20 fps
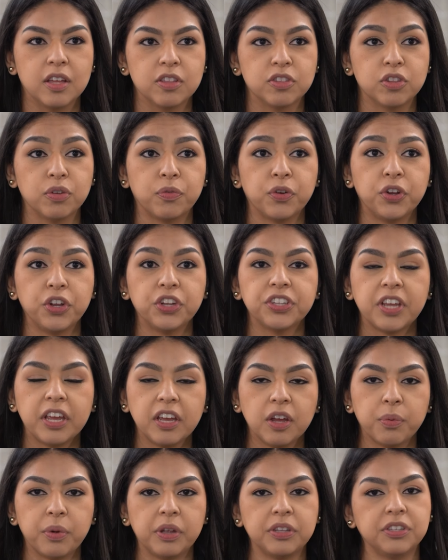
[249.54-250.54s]
So for your
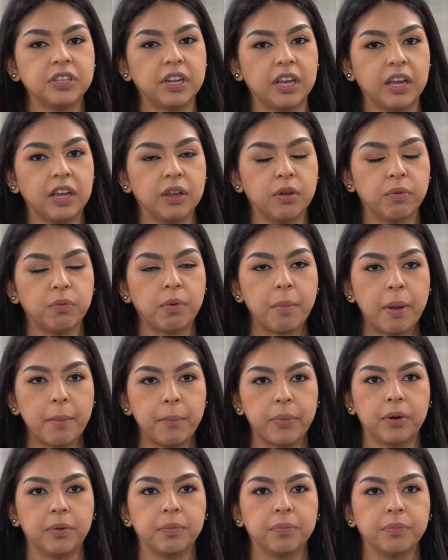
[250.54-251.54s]
takeaway today,
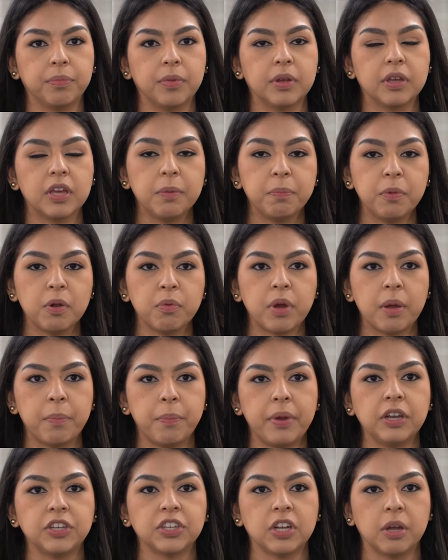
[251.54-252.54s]
remember, keep your
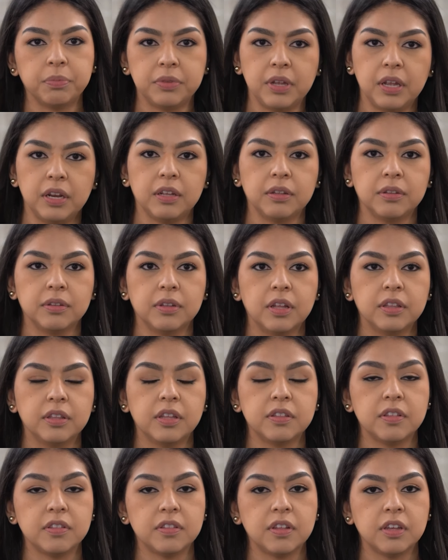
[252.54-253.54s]
webpage updated.
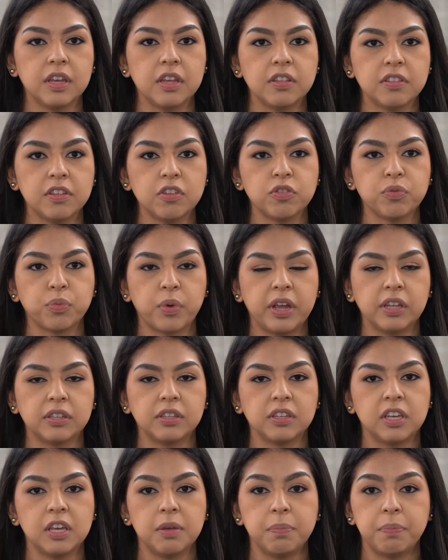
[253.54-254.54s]
This is the easiest way
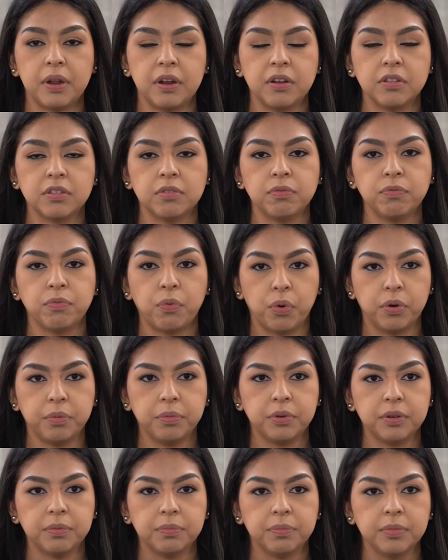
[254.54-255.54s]
to keep parents
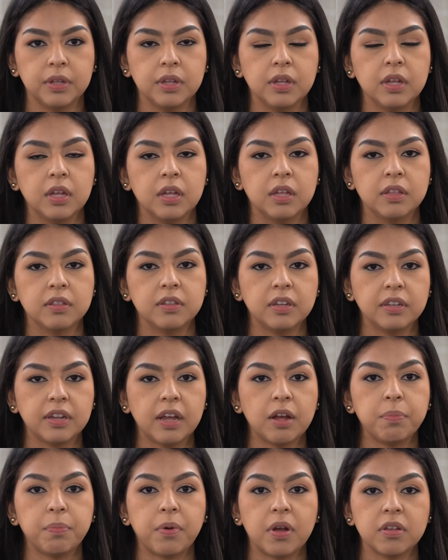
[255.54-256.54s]
informed. Send
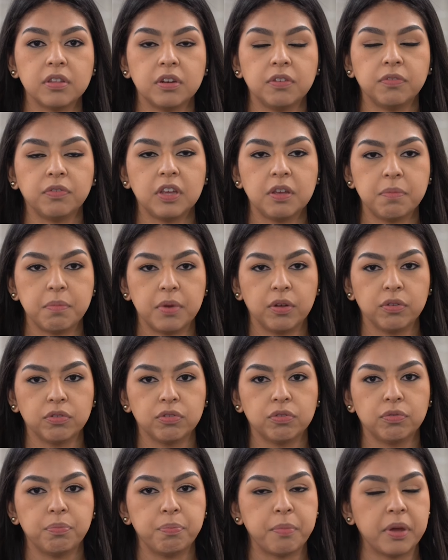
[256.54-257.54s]
out positive
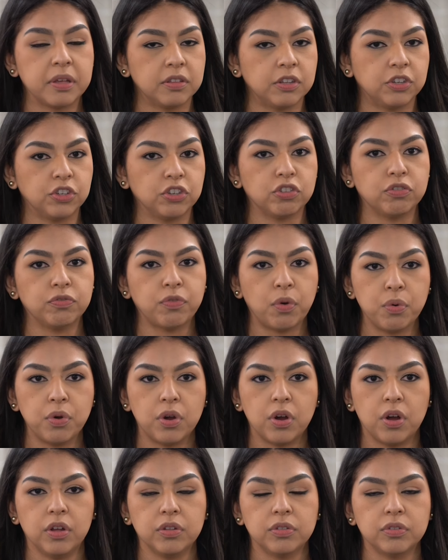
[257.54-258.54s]
emails, messages, phone
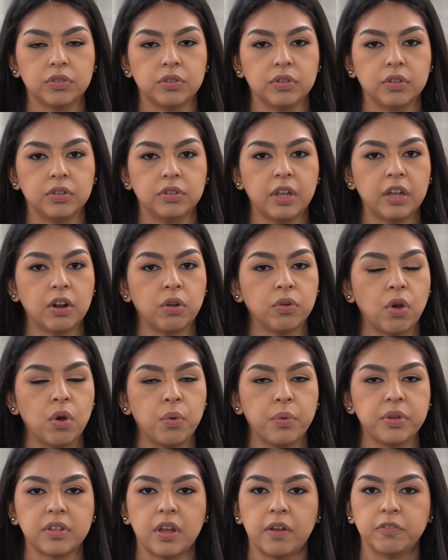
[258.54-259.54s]
calls. They don't
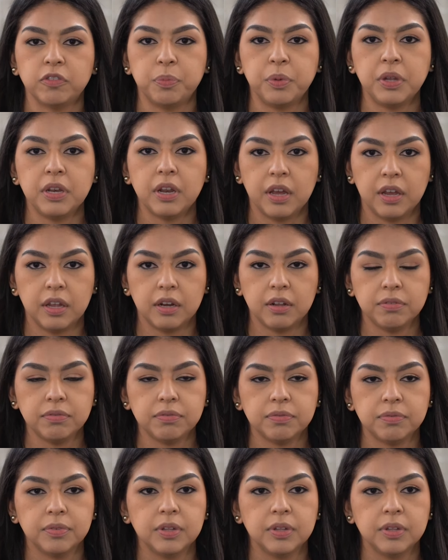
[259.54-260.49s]
always have to be negative.